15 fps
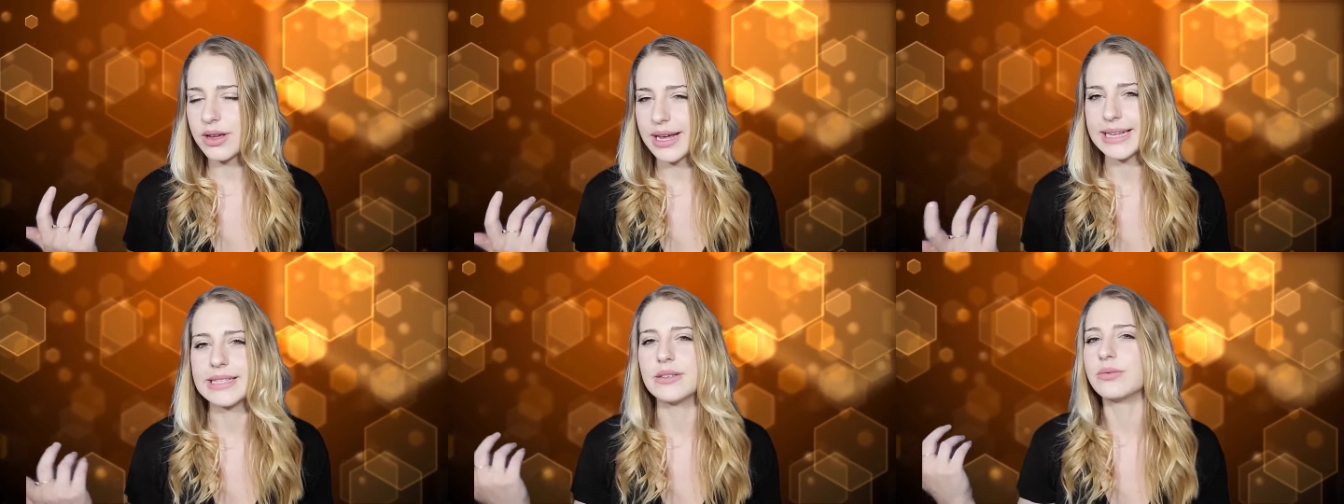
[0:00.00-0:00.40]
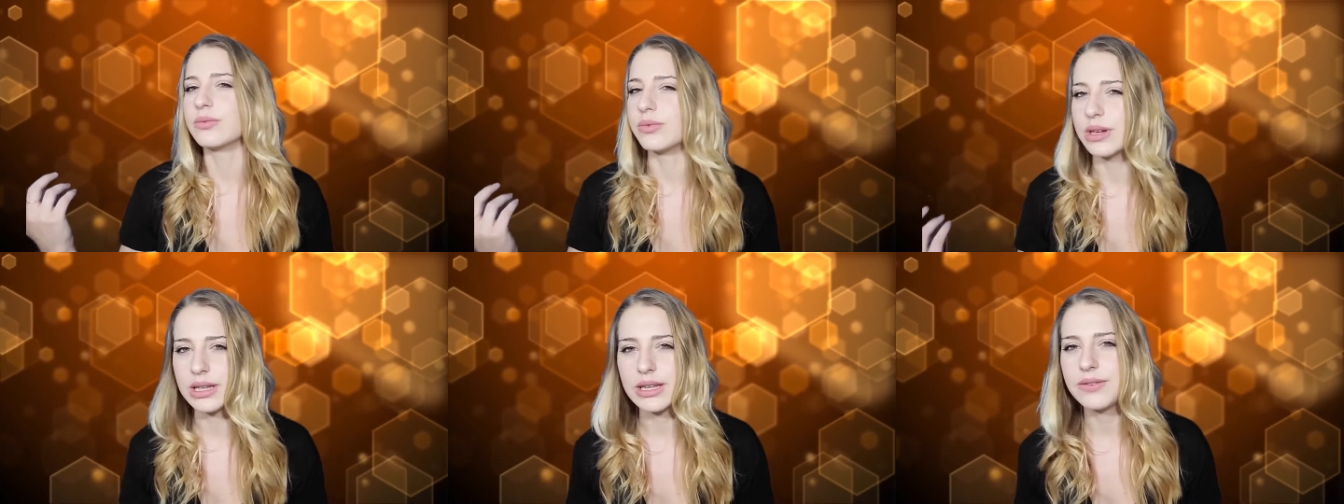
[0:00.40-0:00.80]
isn't
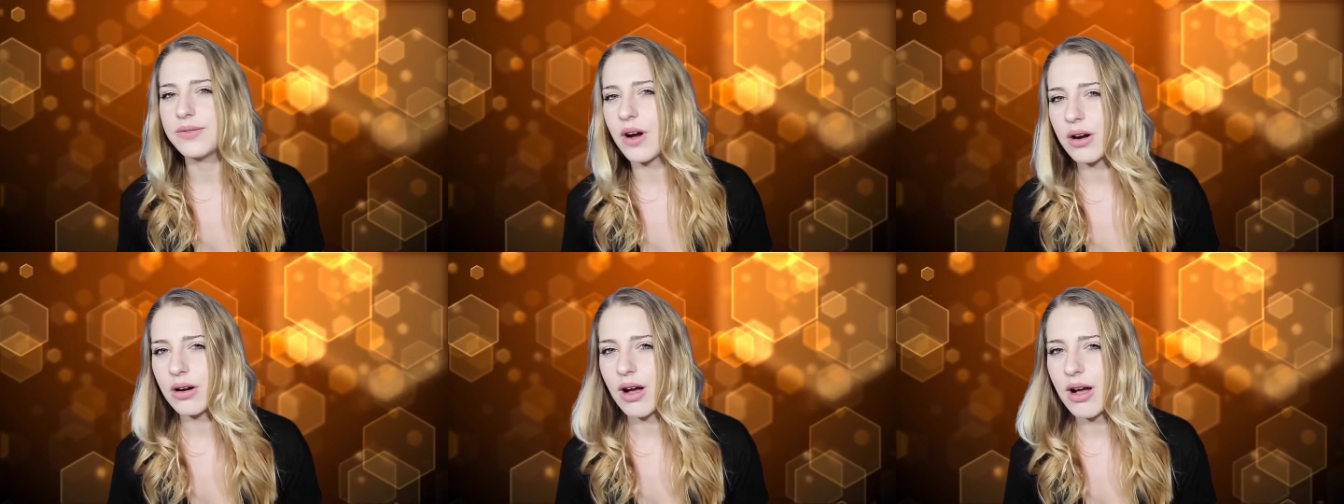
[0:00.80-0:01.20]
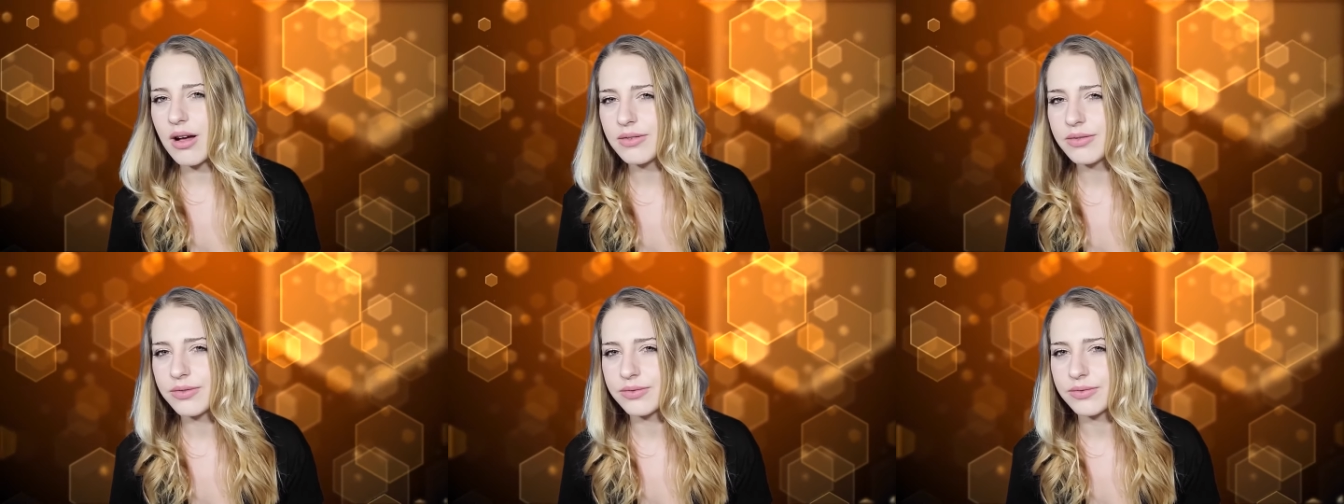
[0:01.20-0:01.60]
really far
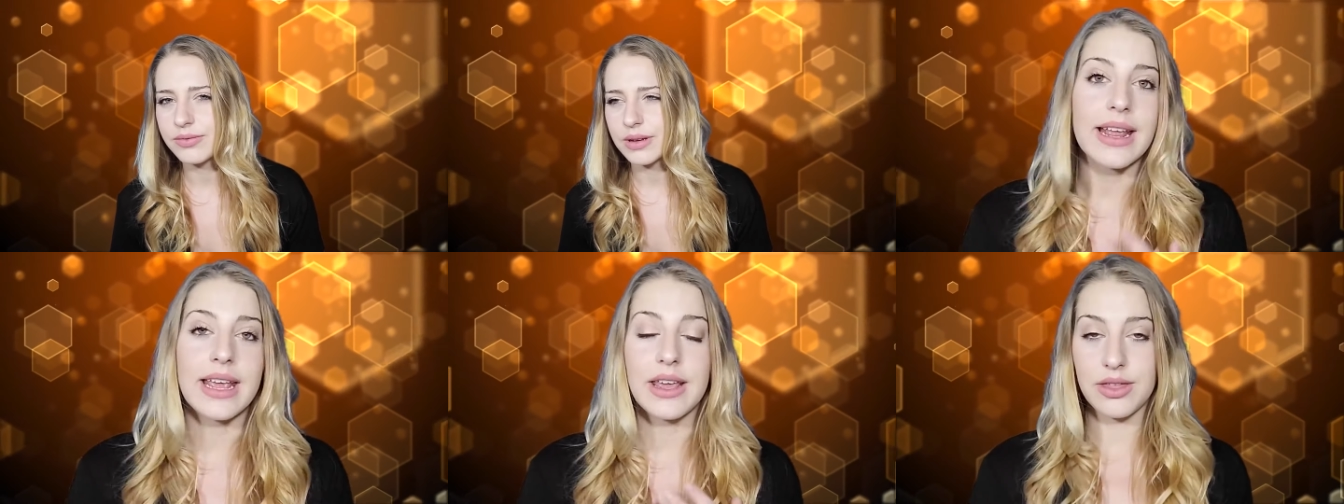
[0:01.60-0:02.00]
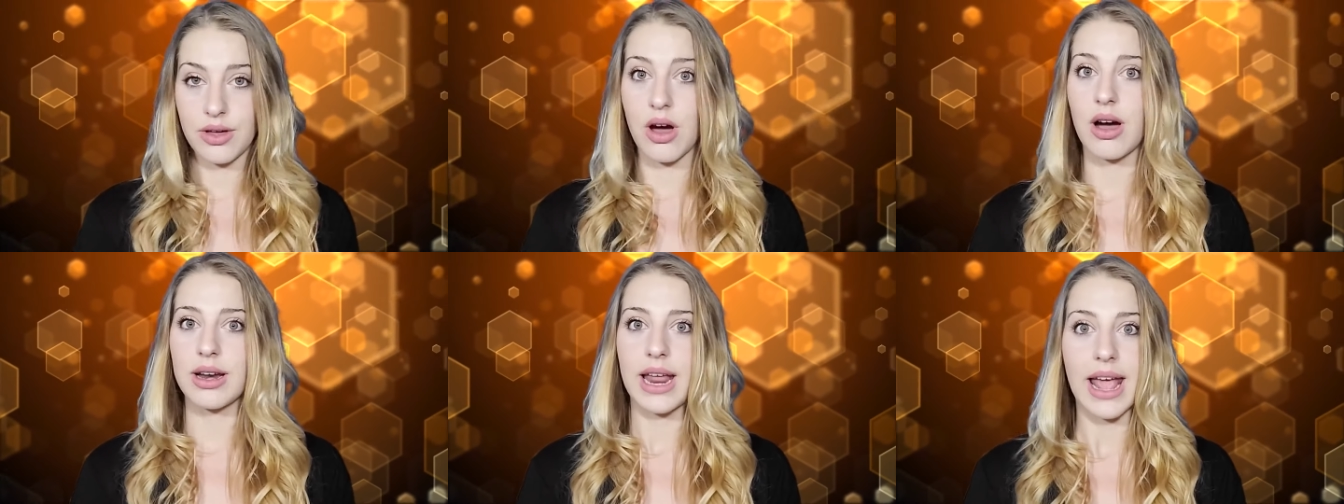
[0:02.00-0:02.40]
off. He
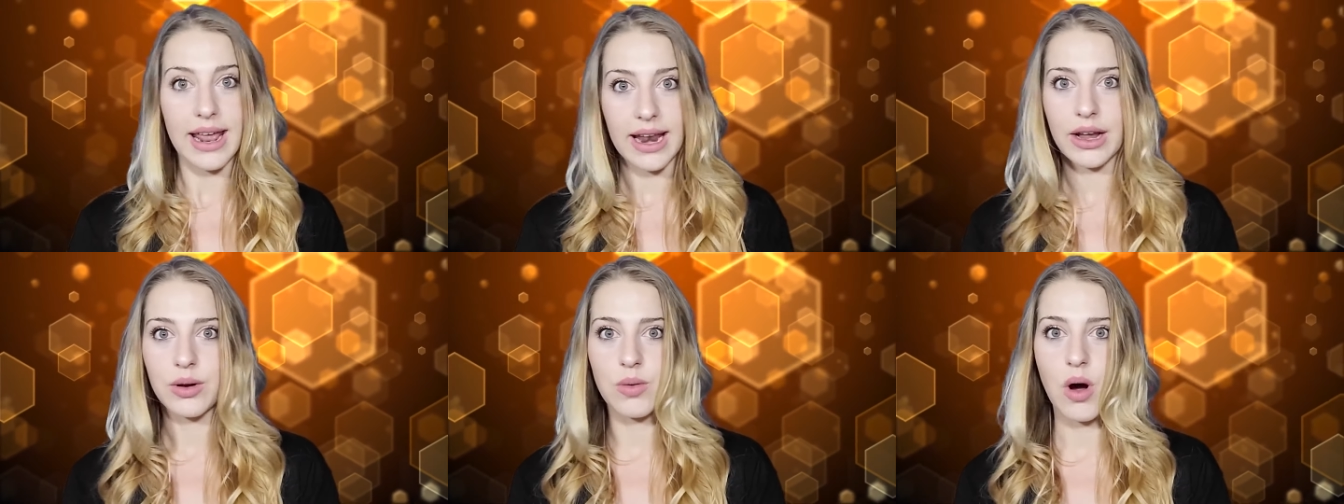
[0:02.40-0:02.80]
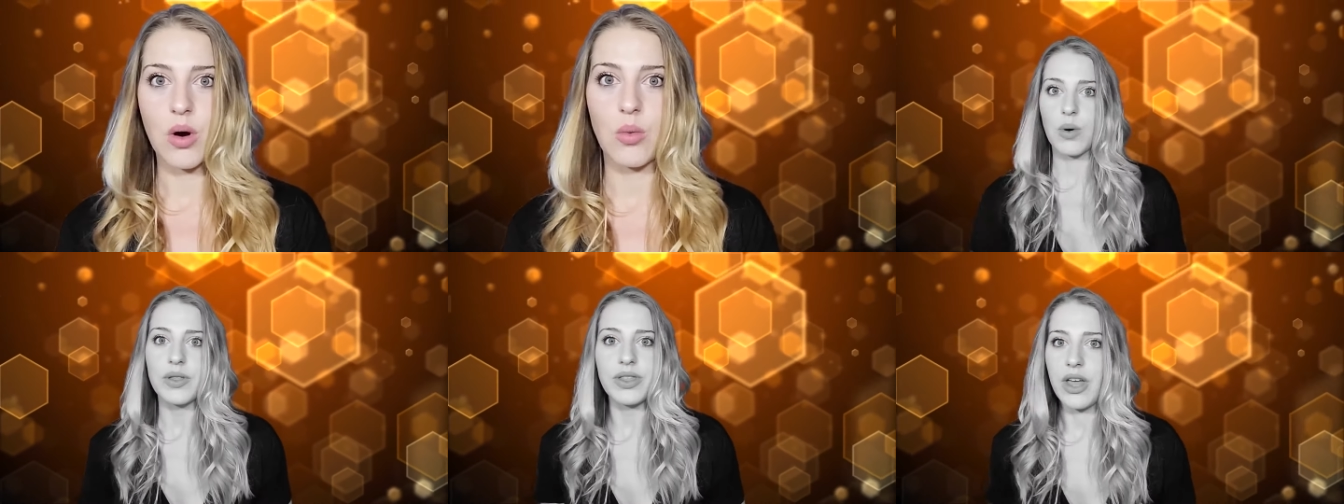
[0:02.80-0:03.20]
thought, and I
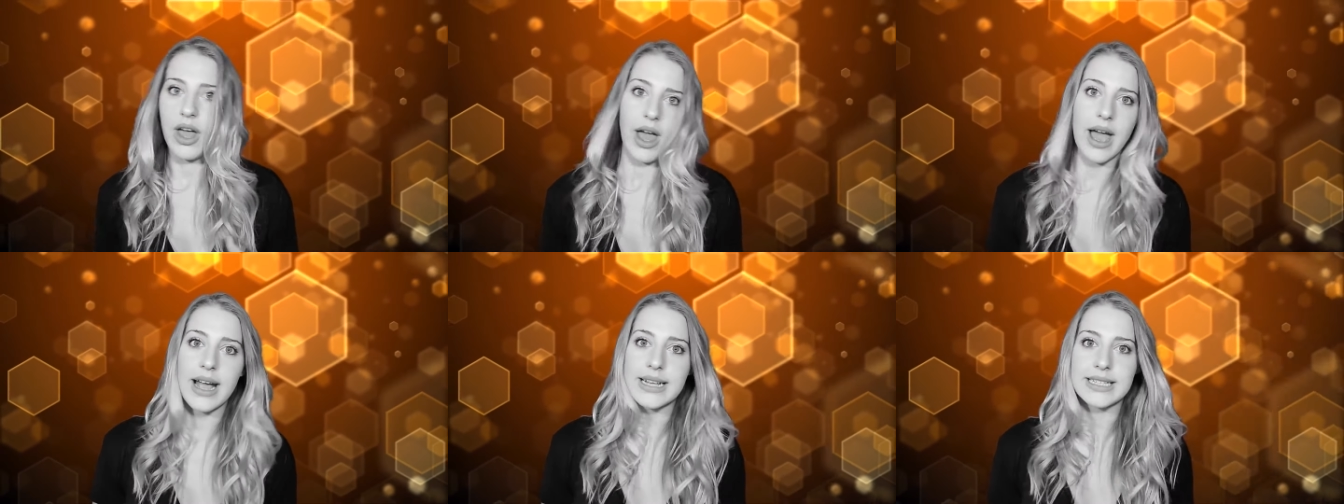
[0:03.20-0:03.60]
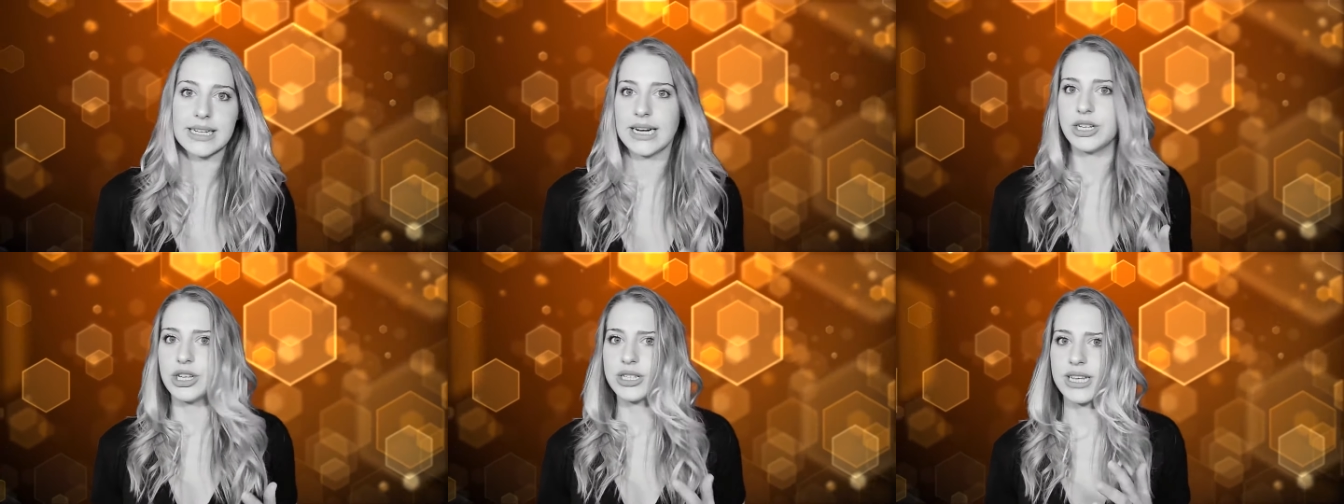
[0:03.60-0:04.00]
quote, what the heck, did
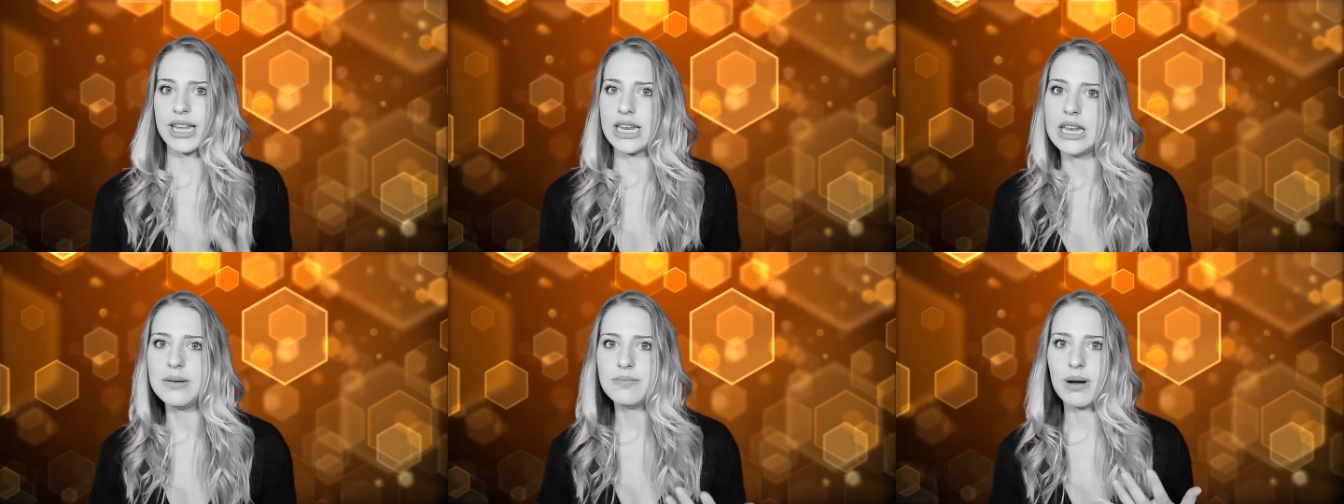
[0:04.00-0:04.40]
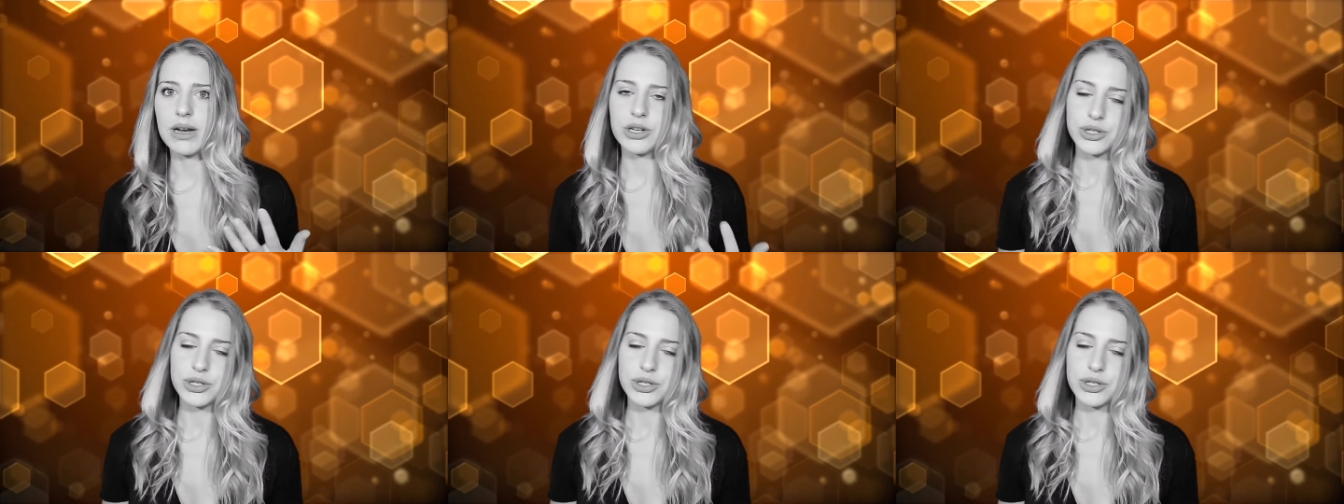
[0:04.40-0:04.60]
I just get eaten by a